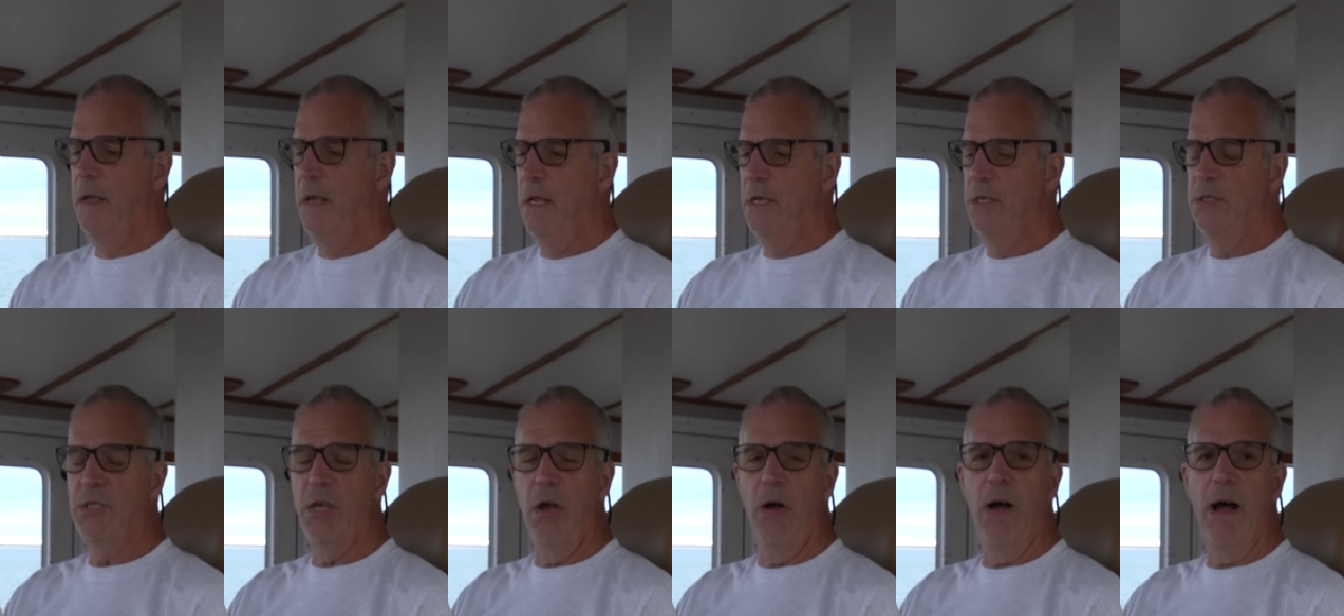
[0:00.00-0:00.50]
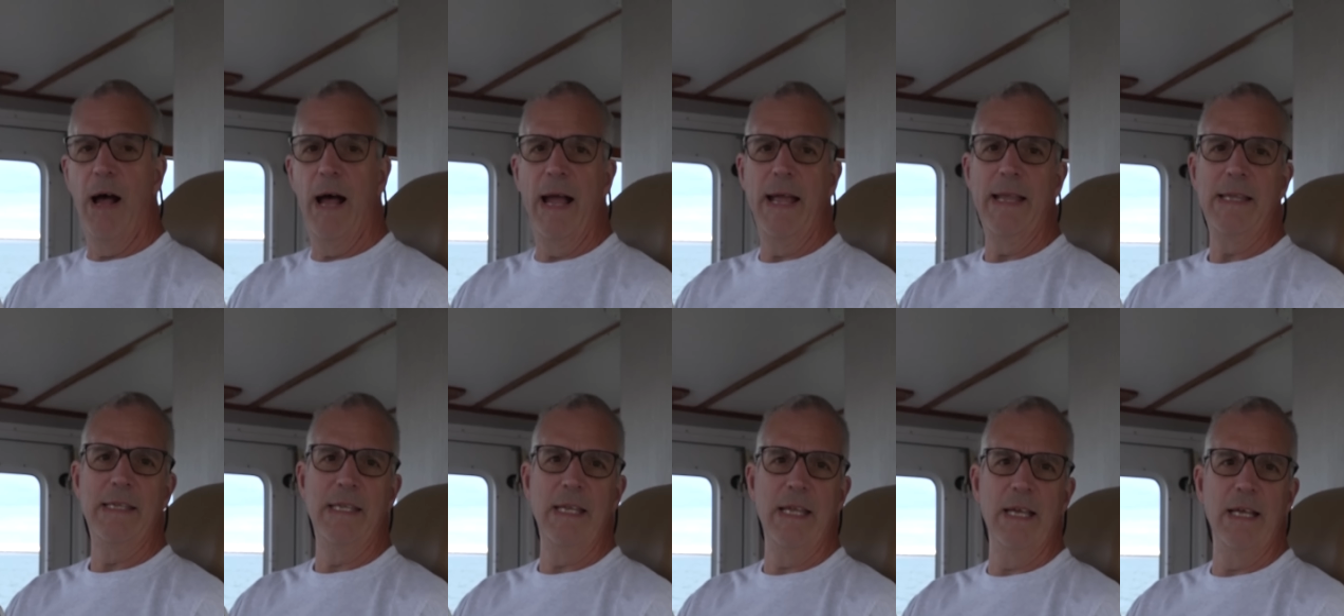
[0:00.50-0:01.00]
So
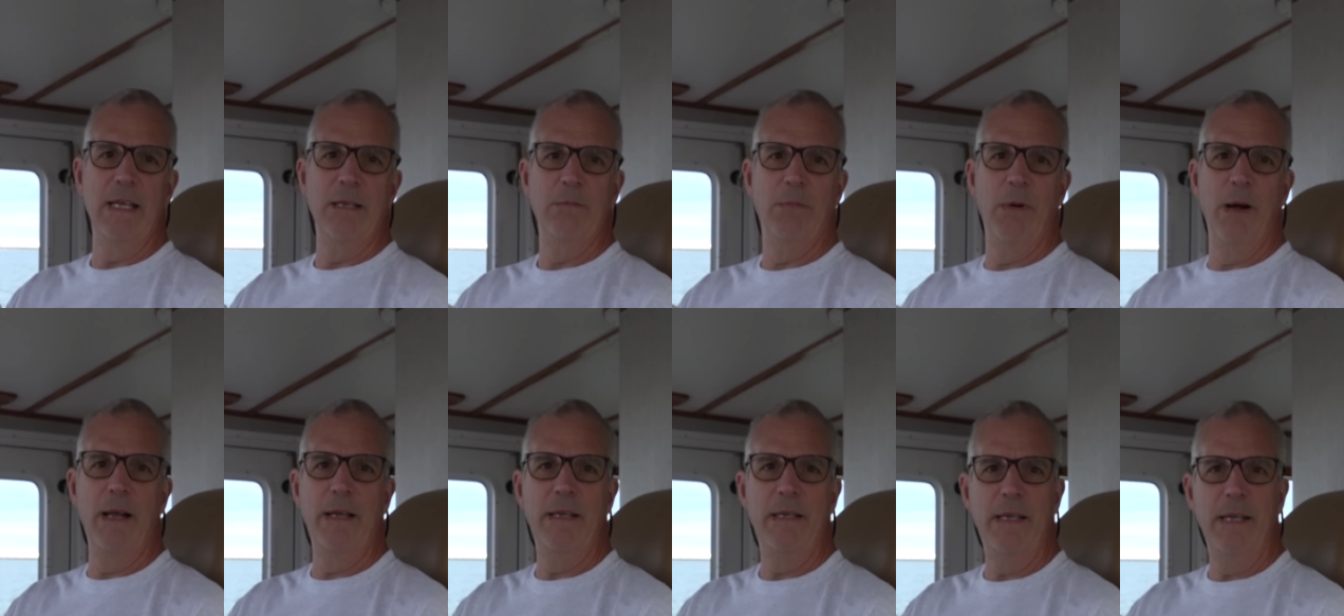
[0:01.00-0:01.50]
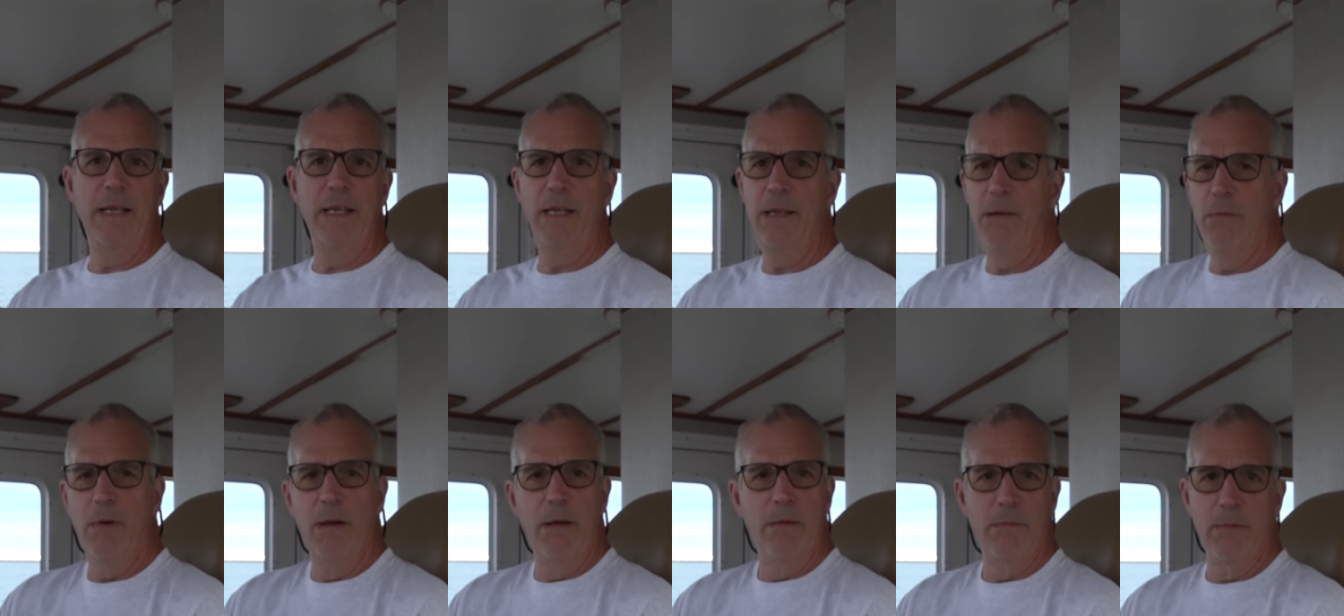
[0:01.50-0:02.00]
I did what
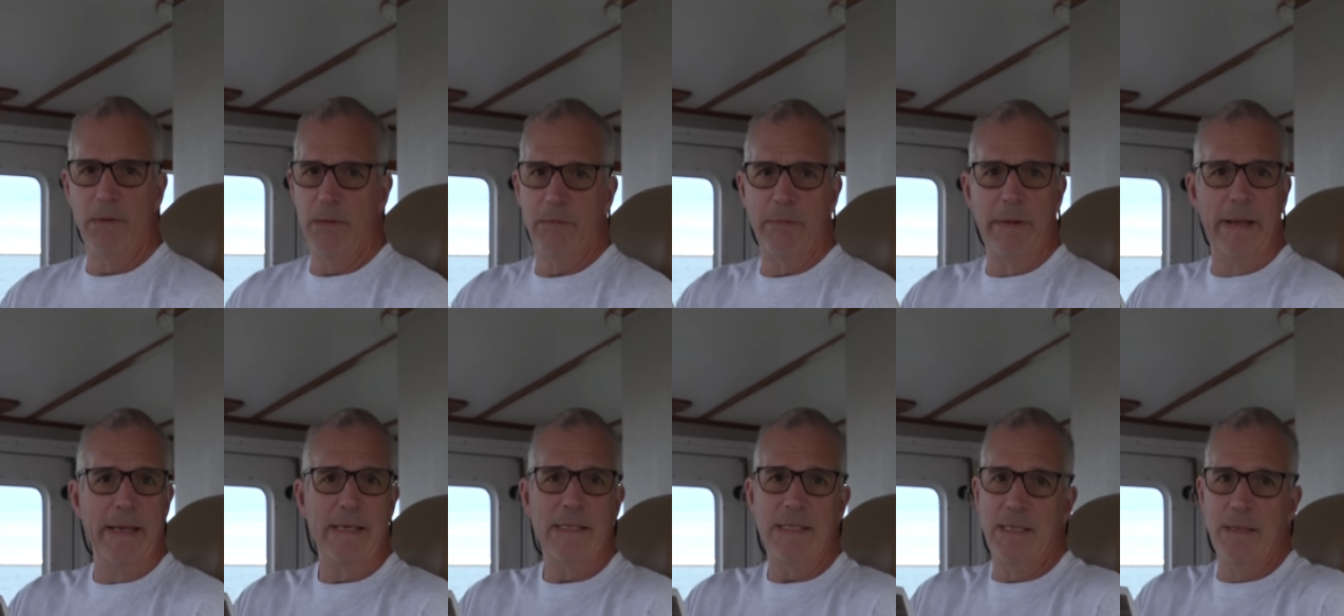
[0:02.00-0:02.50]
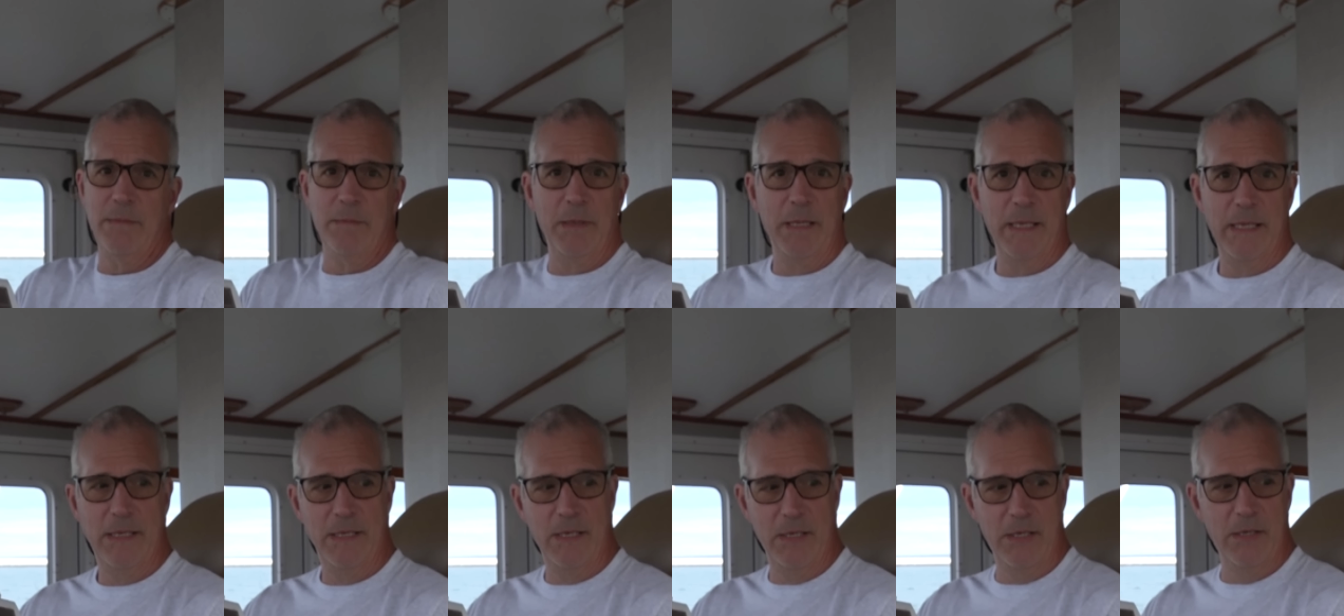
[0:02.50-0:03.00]
anyone would
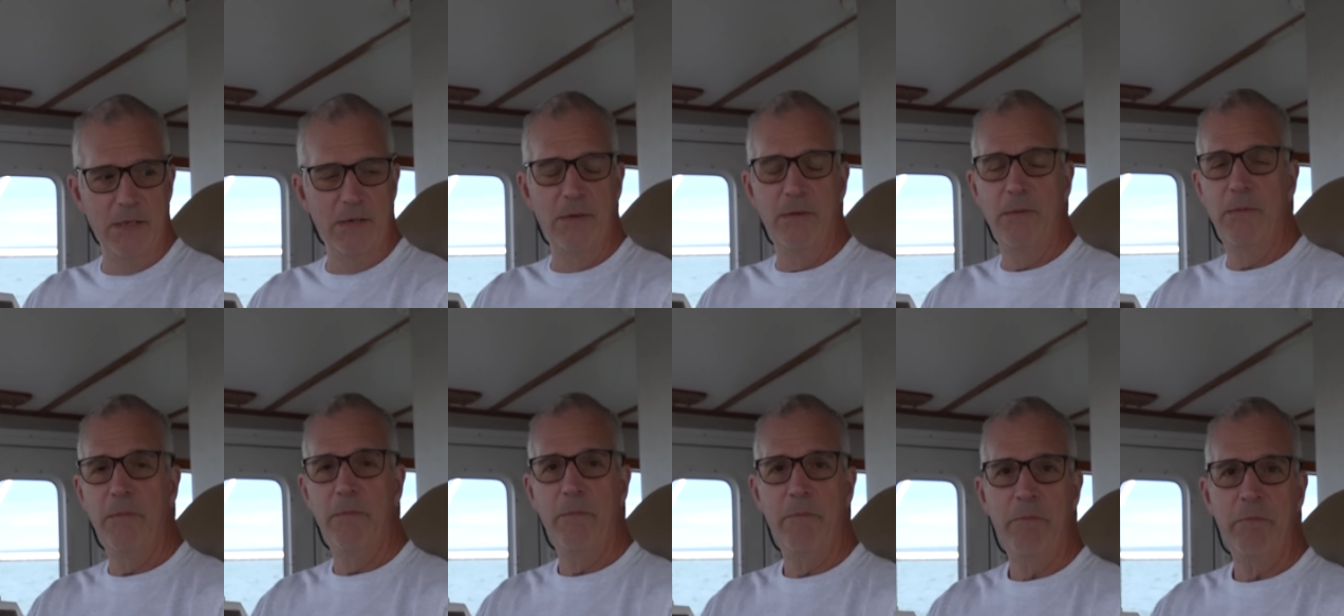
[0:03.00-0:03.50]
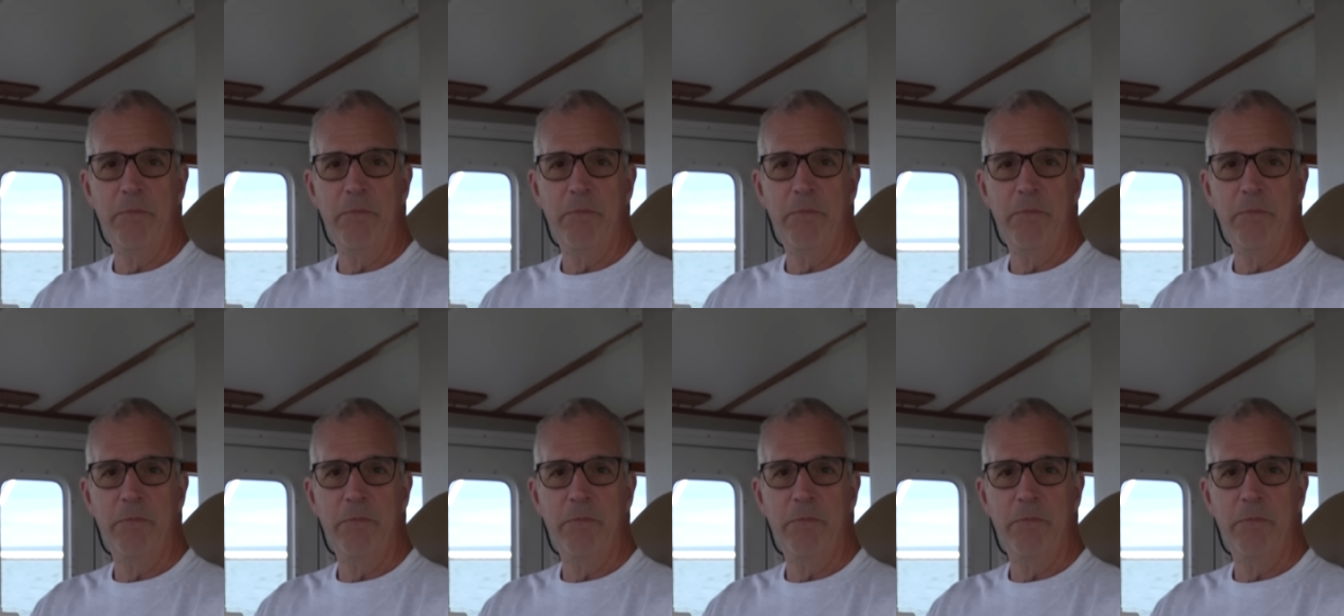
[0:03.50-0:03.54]
reasonably do.